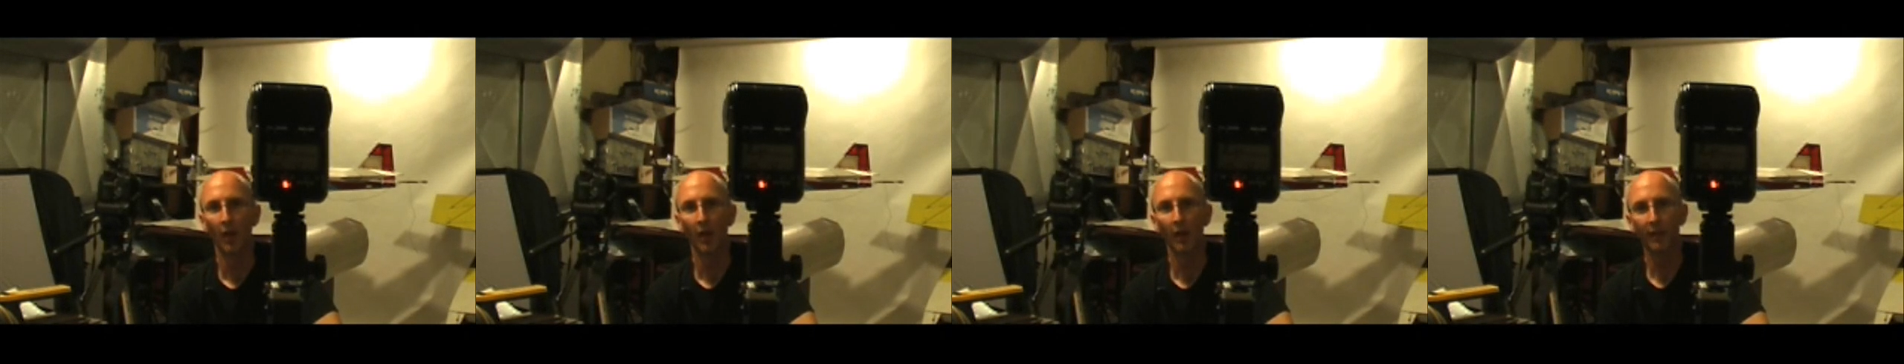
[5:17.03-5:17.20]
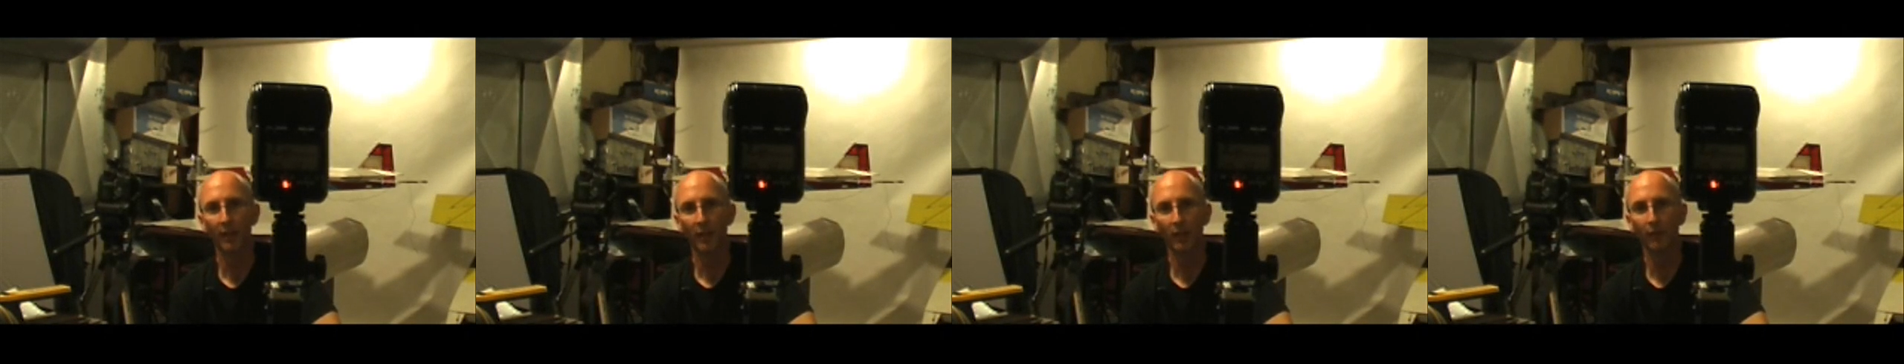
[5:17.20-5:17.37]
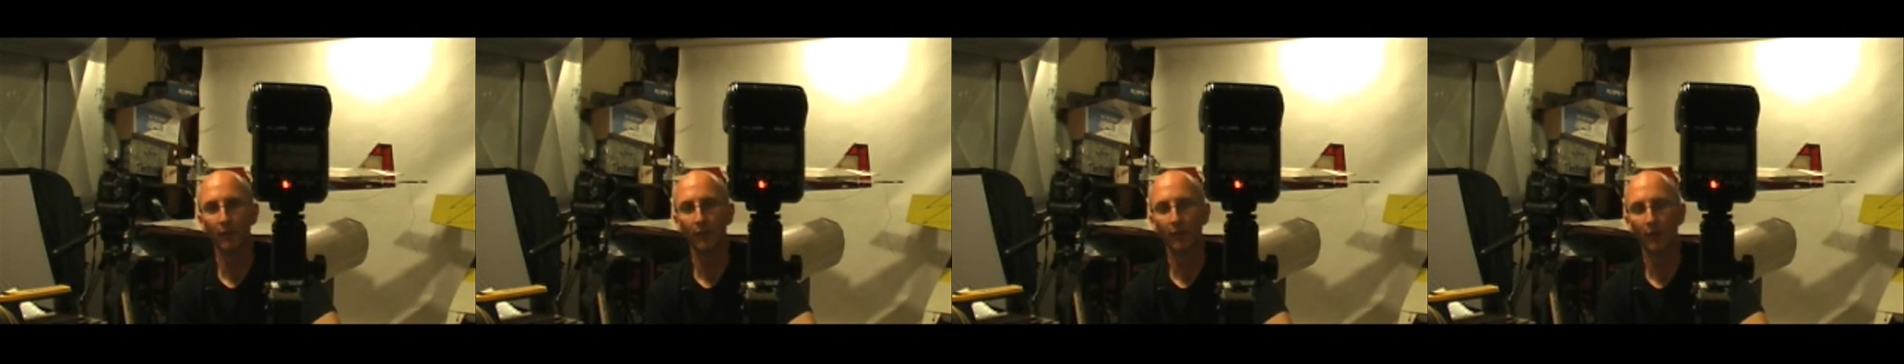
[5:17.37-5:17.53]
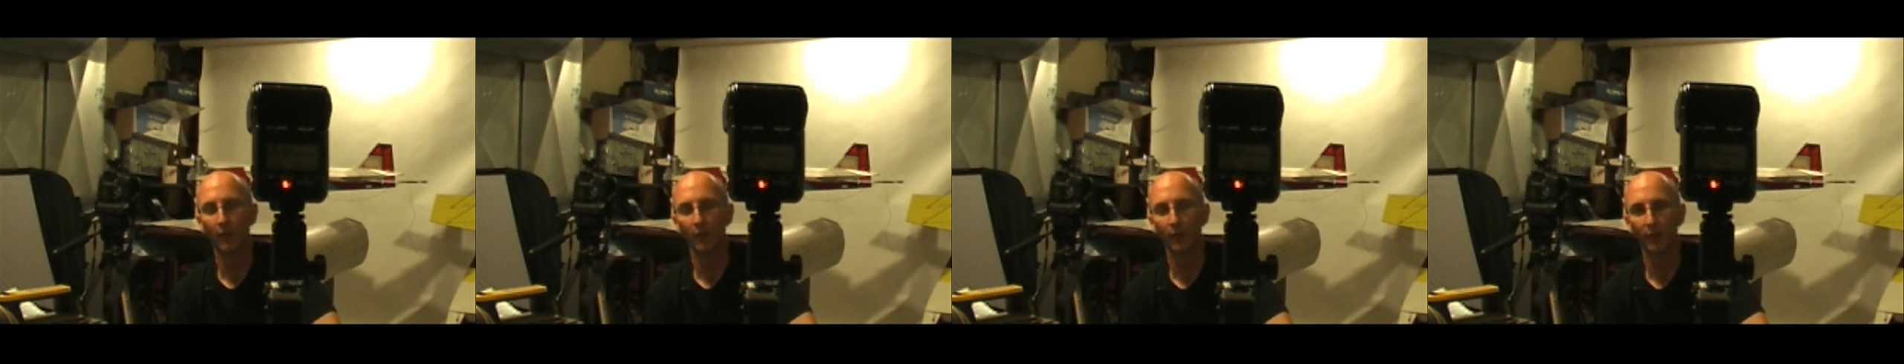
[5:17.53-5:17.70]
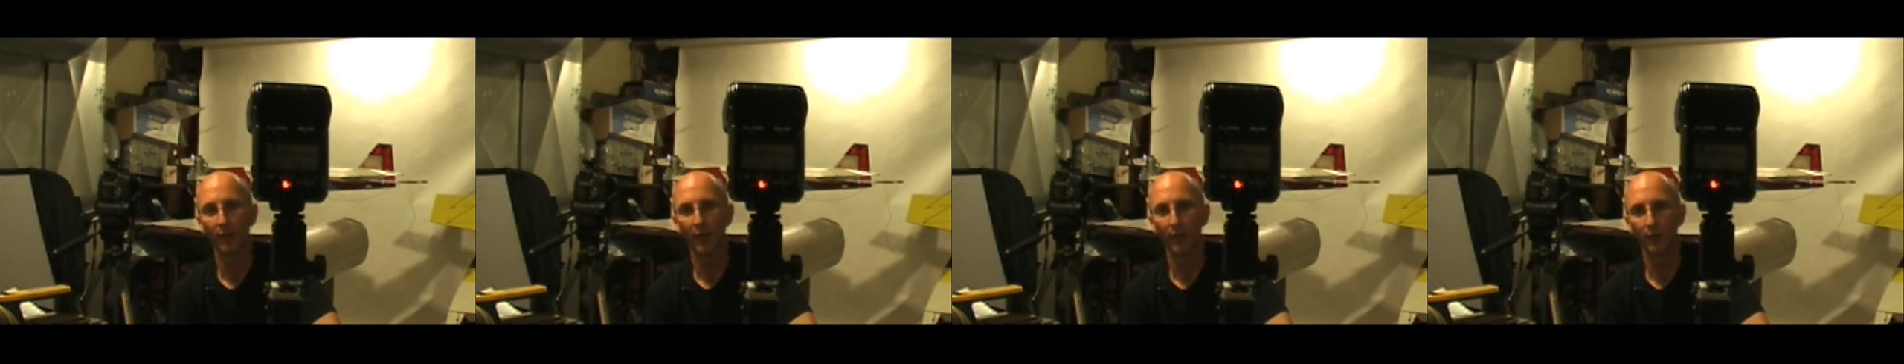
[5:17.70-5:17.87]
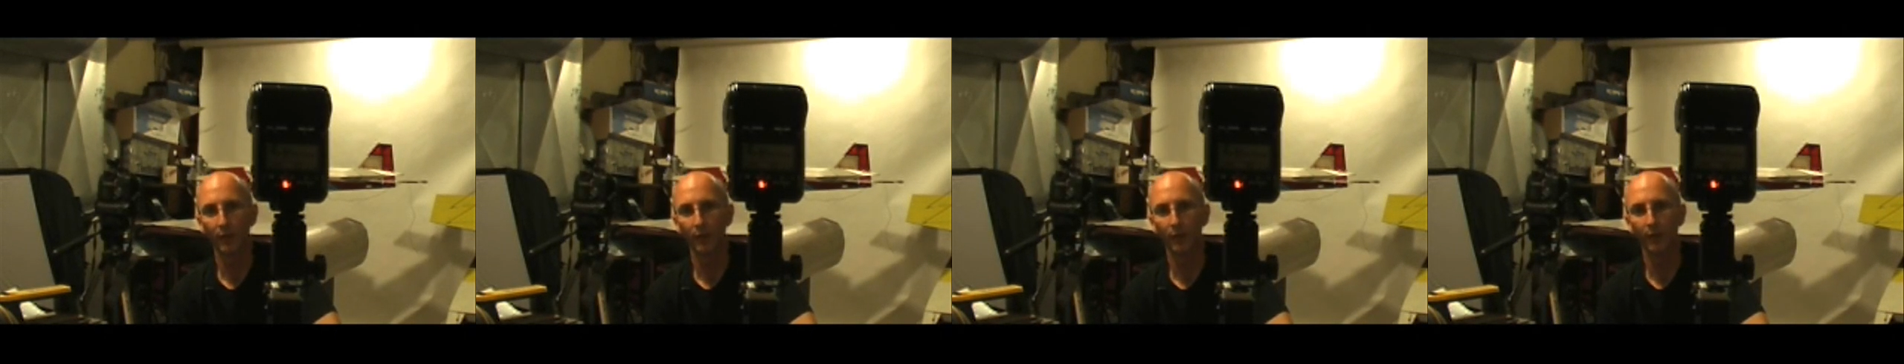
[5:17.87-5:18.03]
Again, for this
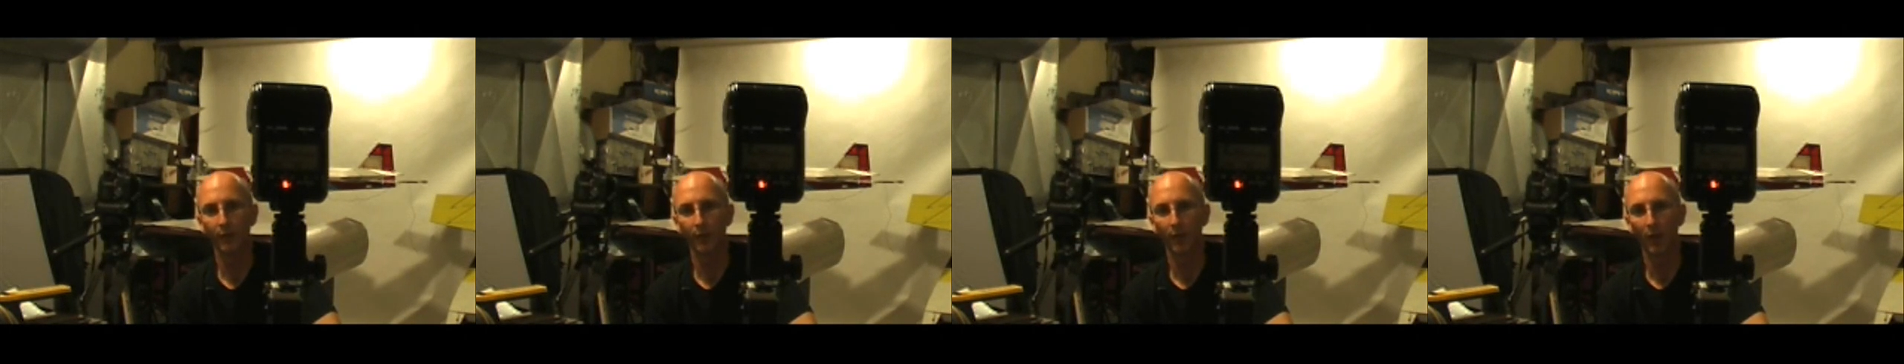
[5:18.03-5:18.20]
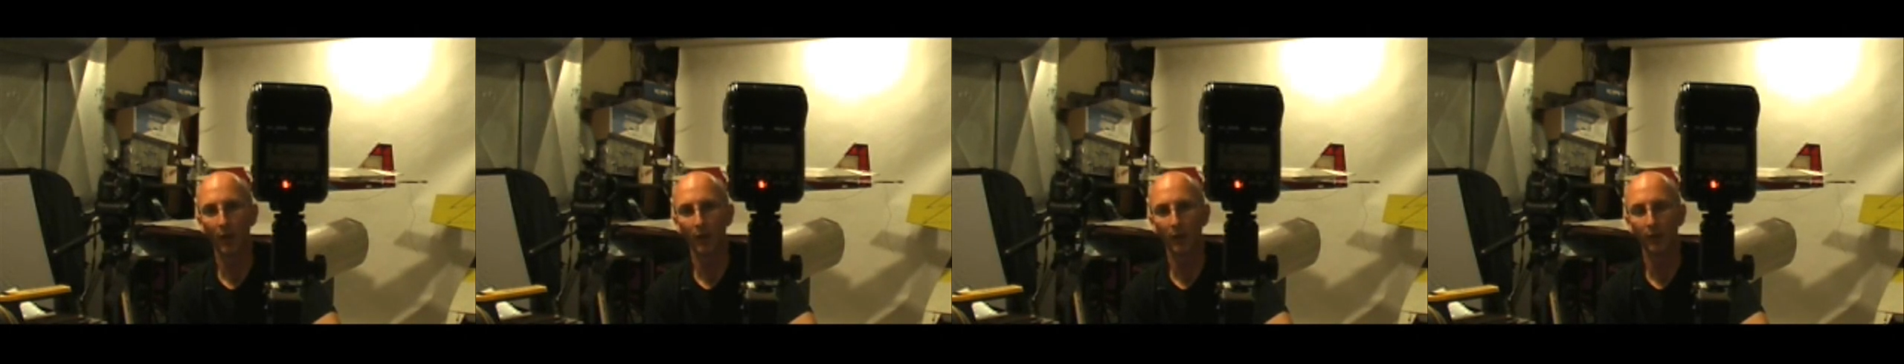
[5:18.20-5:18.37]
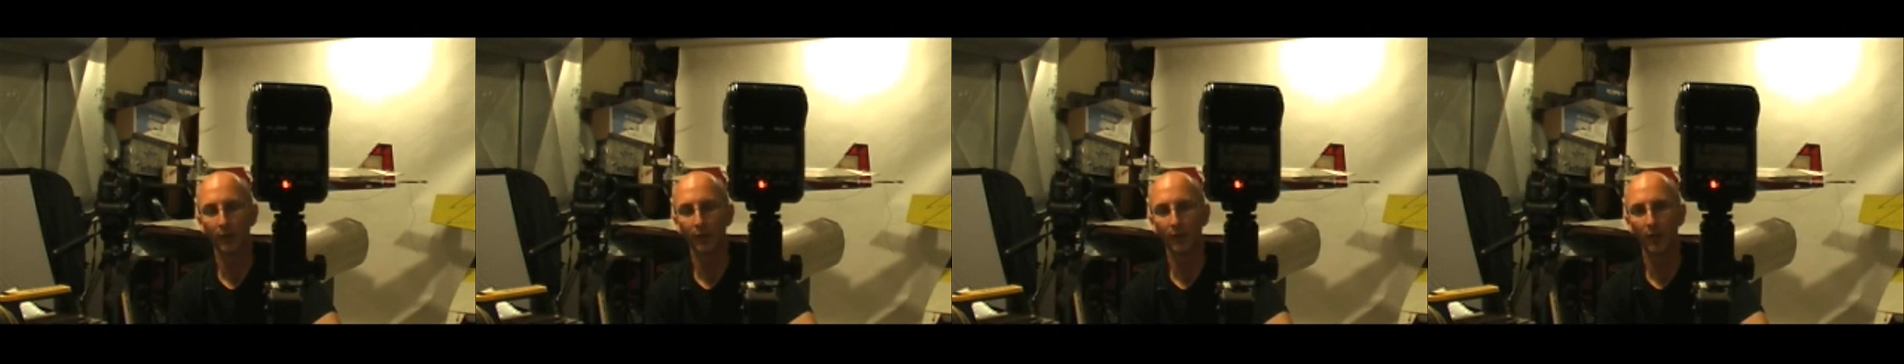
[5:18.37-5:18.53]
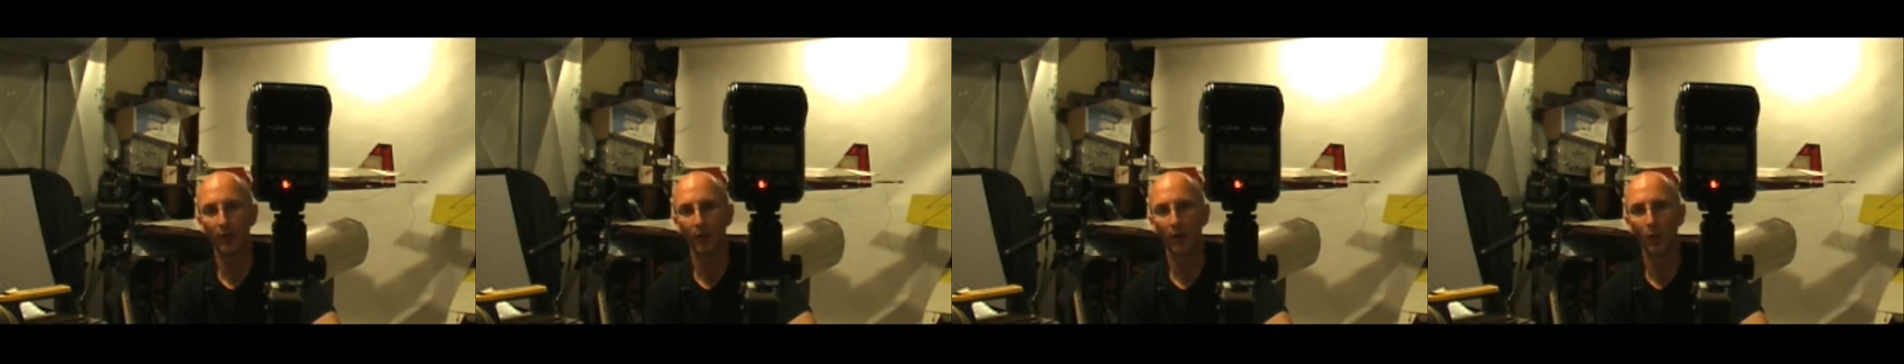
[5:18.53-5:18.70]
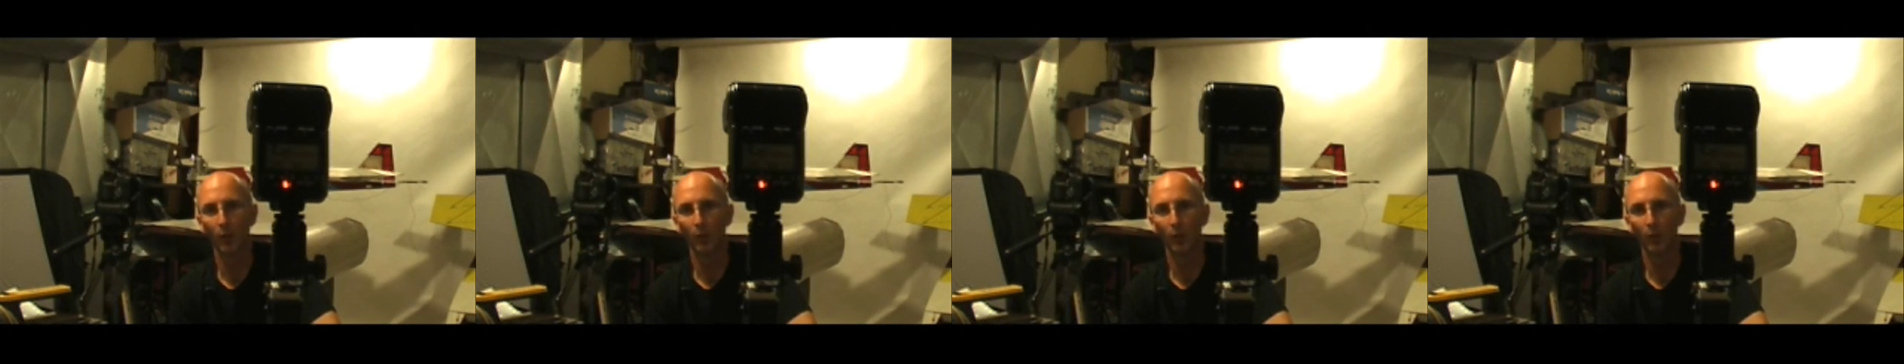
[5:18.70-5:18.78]
exercise,